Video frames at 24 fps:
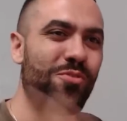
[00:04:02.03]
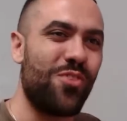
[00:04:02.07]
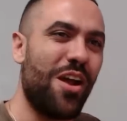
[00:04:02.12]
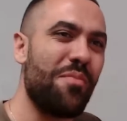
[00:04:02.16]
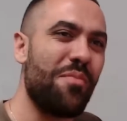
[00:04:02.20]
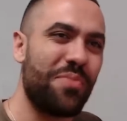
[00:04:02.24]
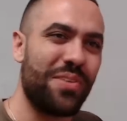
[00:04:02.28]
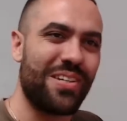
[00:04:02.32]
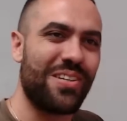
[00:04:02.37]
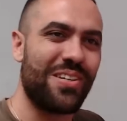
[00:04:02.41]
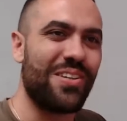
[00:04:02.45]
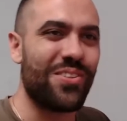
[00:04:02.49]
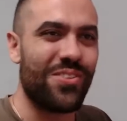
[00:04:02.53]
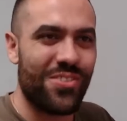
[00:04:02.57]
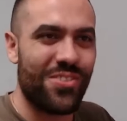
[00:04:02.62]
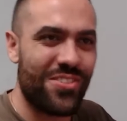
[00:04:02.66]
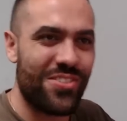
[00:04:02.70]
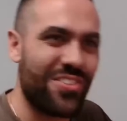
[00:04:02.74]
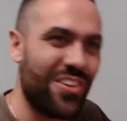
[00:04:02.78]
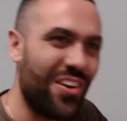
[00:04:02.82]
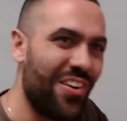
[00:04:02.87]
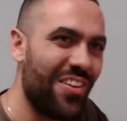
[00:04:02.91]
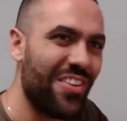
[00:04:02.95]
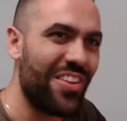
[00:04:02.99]
dropping all the
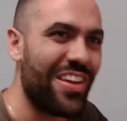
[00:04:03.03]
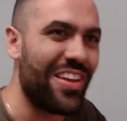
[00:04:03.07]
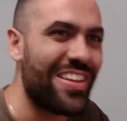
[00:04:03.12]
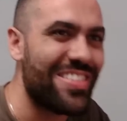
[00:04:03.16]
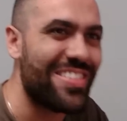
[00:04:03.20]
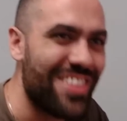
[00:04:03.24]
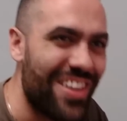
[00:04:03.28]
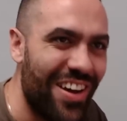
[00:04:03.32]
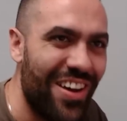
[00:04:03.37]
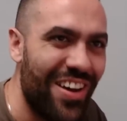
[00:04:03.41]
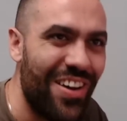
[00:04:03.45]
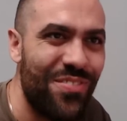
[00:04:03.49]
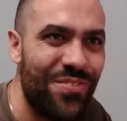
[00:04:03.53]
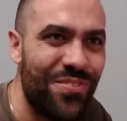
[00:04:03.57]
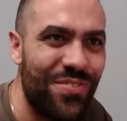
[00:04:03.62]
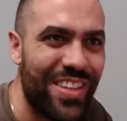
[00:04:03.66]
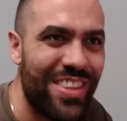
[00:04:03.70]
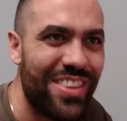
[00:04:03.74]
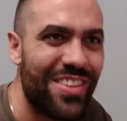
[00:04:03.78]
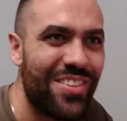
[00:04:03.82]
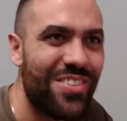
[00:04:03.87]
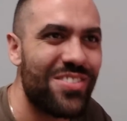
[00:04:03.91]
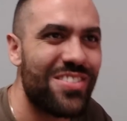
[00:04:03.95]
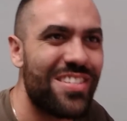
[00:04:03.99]
Starlinks off in the
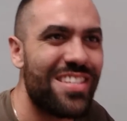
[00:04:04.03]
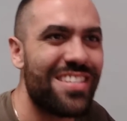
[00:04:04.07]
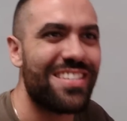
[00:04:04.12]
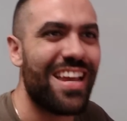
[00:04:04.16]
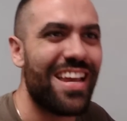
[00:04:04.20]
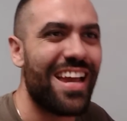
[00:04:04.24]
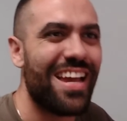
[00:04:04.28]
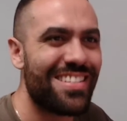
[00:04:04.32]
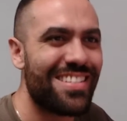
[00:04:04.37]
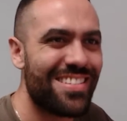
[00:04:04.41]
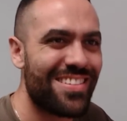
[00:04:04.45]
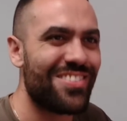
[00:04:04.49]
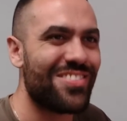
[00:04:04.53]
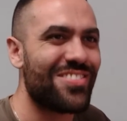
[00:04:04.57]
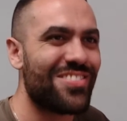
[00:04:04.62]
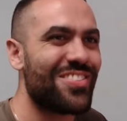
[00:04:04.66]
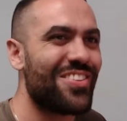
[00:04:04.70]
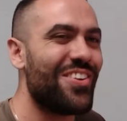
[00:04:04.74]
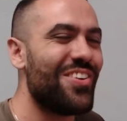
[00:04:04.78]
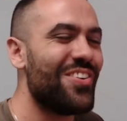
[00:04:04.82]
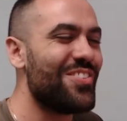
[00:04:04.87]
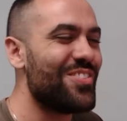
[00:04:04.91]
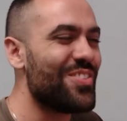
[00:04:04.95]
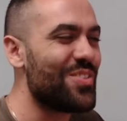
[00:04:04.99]
disaster
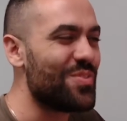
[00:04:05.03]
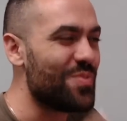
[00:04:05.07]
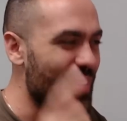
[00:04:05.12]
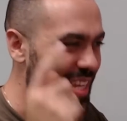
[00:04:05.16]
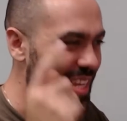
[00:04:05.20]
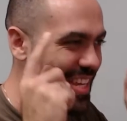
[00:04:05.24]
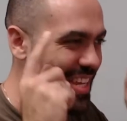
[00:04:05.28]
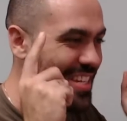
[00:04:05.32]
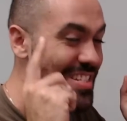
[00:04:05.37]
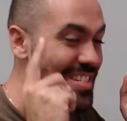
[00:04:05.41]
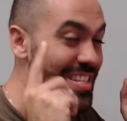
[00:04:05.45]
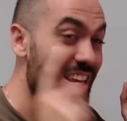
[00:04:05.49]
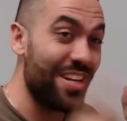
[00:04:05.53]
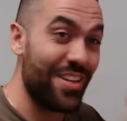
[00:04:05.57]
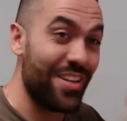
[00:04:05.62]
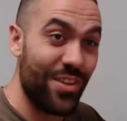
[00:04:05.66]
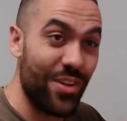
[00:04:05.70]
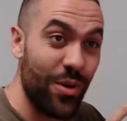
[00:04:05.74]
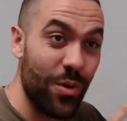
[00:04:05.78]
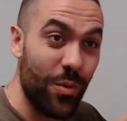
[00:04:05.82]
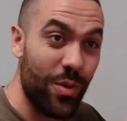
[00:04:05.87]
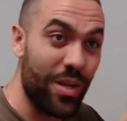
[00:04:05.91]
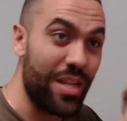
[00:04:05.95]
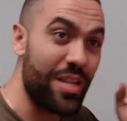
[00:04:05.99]
zone, because they
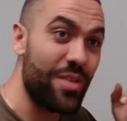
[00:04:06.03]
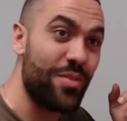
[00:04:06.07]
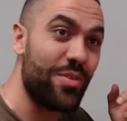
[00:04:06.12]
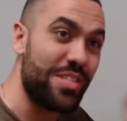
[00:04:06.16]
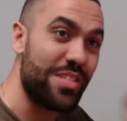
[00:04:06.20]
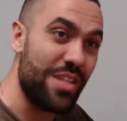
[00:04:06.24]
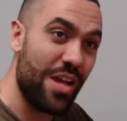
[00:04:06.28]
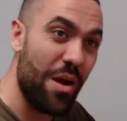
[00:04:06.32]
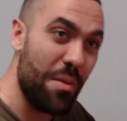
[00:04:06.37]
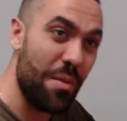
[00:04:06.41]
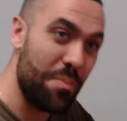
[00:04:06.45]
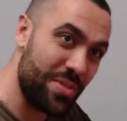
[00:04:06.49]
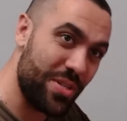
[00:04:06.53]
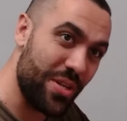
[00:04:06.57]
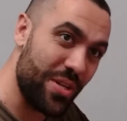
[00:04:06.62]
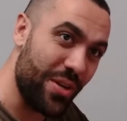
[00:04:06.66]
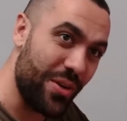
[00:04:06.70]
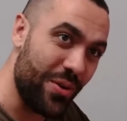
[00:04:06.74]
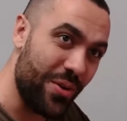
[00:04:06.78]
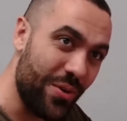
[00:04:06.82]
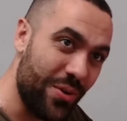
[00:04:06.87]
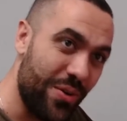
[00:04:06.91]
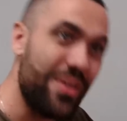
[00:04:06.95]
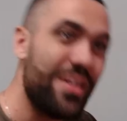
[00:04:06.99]
knew what he was up
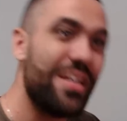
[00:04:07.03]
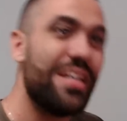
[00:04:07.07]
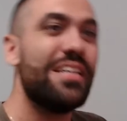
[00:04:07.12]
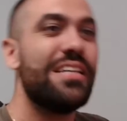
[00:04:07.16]
to.